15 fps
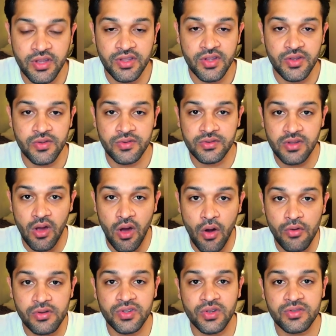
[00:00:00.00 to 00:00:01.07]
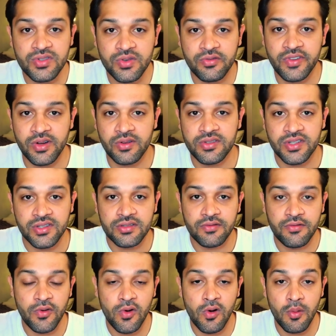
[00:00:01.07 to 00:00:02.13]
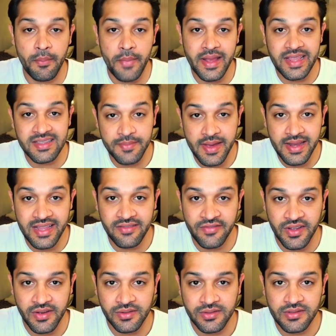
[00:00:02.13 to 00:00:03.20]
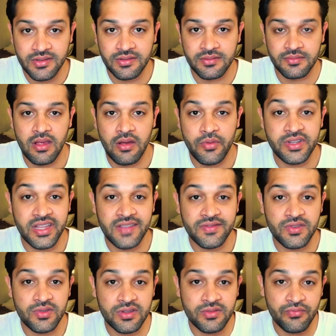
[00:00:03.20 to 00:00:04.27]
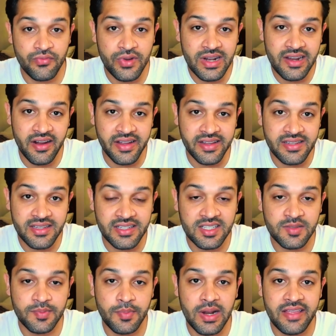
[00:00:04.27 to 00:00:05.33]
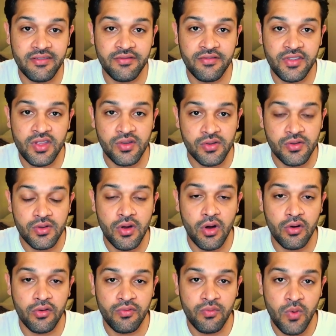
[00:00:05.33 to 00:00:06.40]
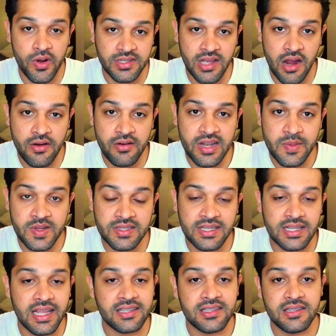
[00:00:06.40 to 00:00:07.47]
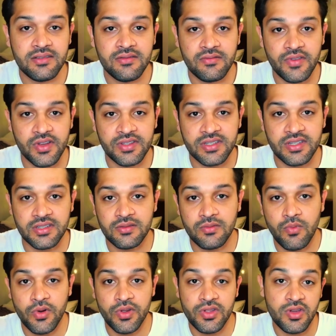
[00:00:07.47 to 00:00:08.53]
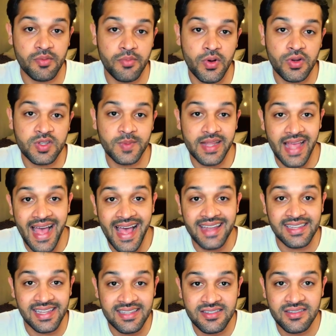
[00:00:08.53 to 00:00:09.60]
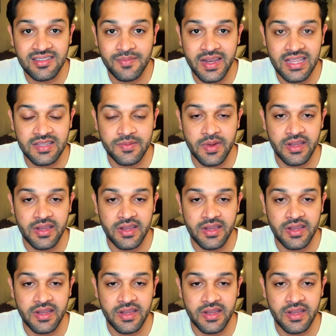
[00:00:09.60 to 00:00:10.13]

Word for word: use horizontal filters for many to many fields which gives you this really nice split view of what is currently been selected versus what you can possibly add into the many-to-many